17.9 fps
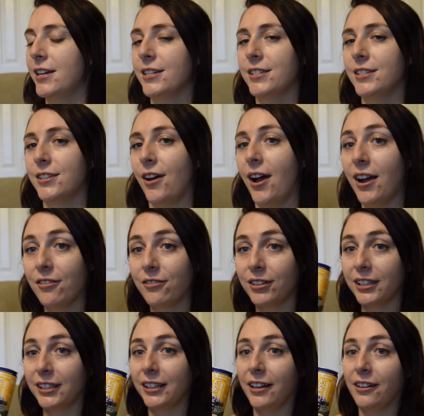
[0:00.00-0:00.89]
So I
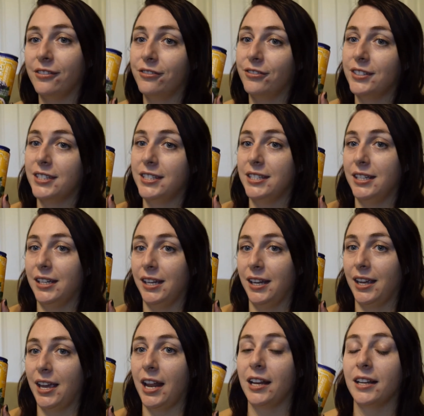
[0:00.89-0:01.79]
really love
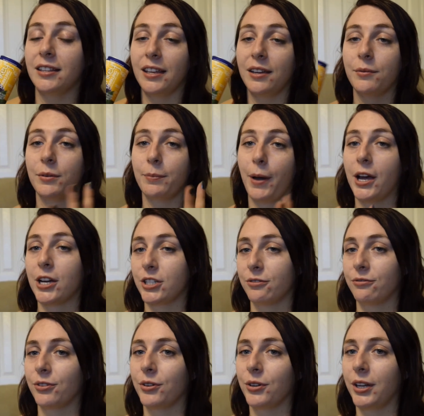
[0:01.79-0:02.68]
seeing anything with
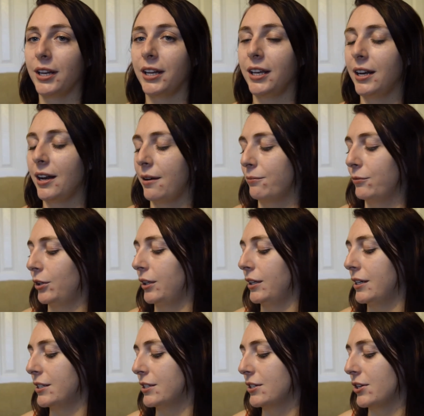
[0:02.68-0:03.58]
passion fruit in it. I'm
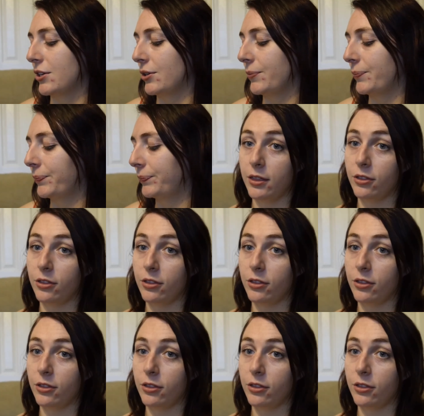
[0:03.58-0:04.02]
really into.